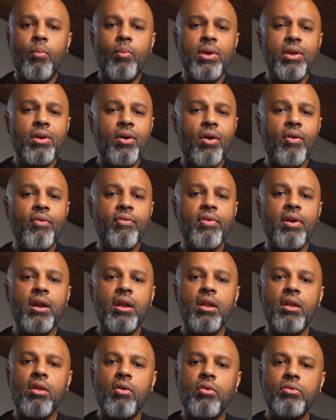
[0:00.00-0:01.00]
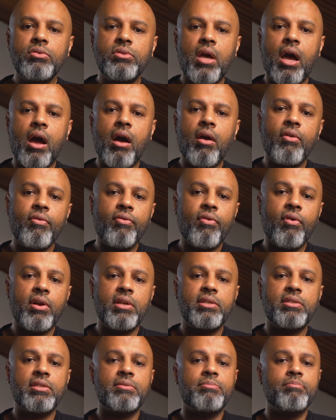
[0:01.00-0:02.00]
we overload our
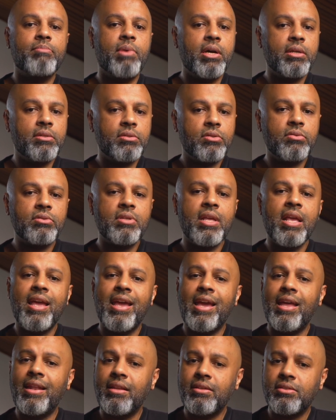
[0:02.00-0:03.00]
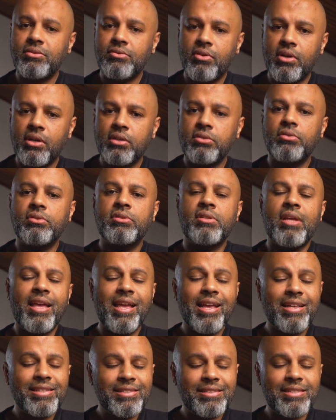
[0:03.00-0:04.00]
voice's muscles and structures
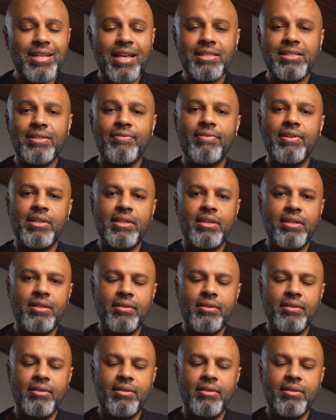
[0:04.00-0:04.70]
excessively.